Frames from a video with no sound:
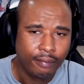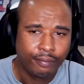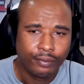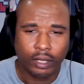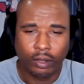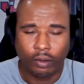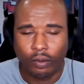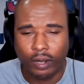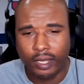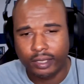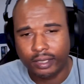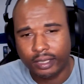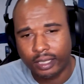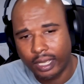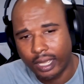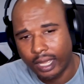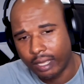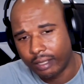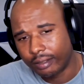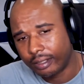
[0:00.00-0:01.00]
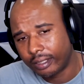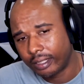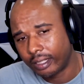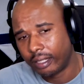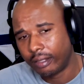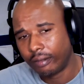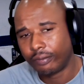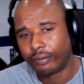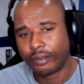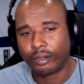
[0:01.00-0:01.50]
the Westinghouse
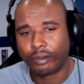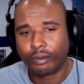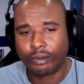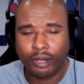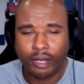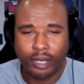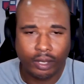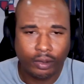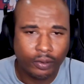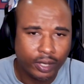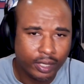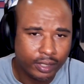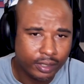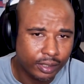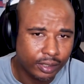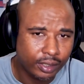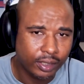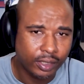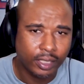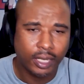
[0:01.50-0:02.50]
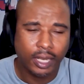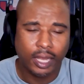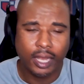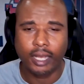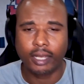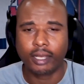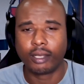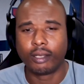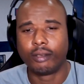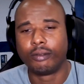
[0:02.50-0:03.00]
team from the Red West in
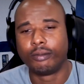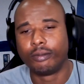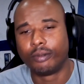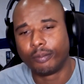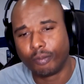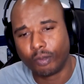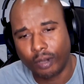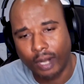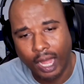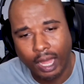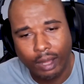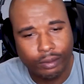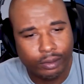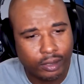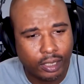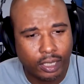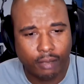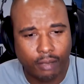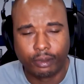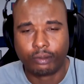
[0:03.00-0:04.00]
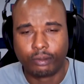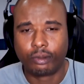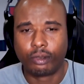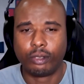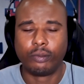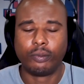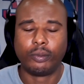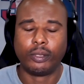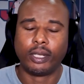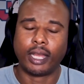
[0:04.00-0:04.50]
Chicago when I was coming
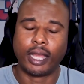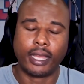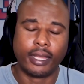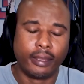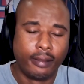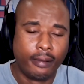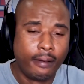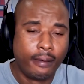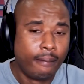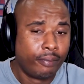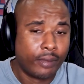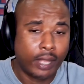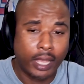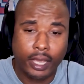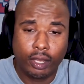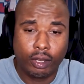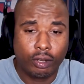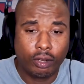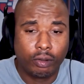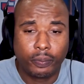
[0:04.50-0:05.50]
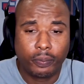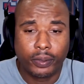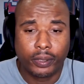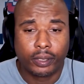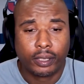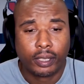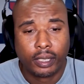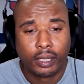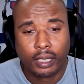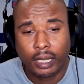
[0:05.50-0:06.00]
through. But like they hooping.
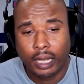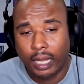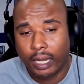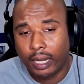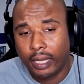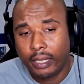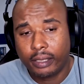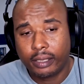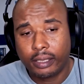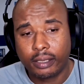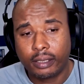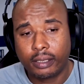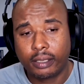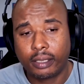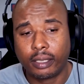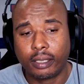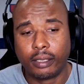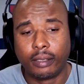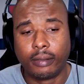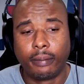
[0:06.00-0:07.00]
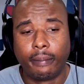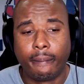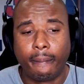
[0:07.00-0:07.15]
I like this team.